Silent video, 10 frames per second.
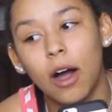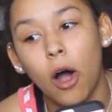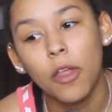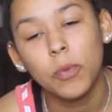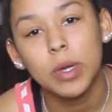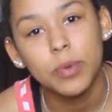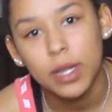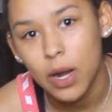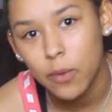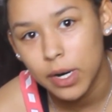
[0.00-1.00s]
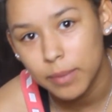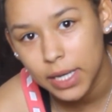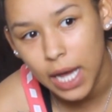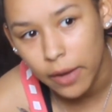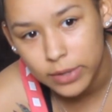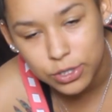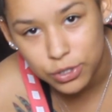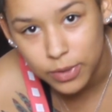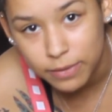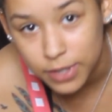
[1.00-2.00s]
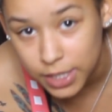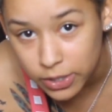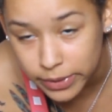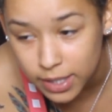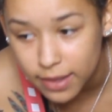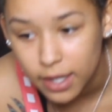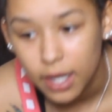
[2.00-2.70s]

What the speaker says: all the people that I want to meet, I would do a video with.